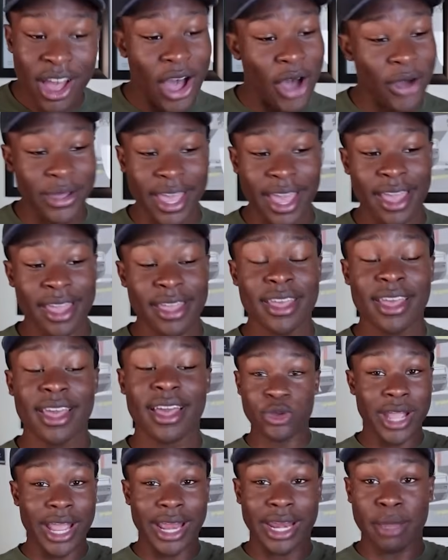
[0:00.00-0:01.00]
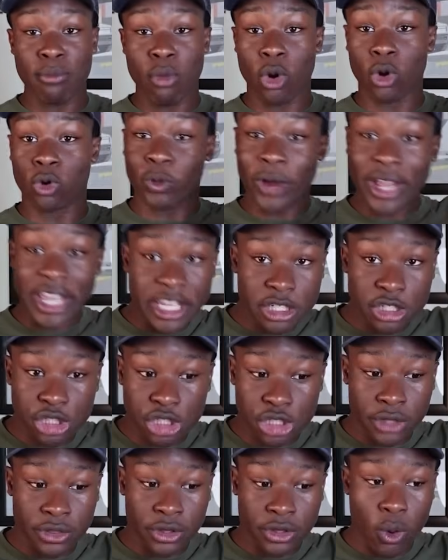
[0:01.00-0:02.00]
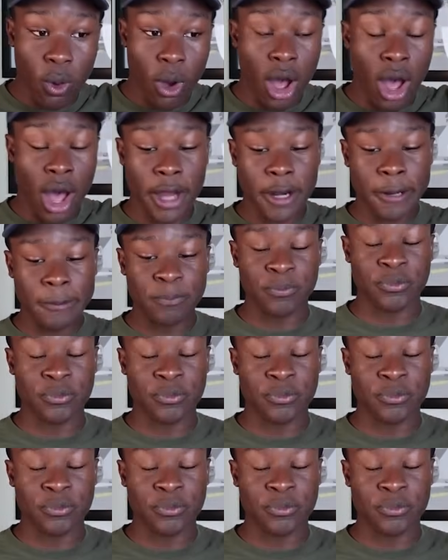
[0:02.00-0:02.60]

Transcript: Okay, you're getting more range than the Quad.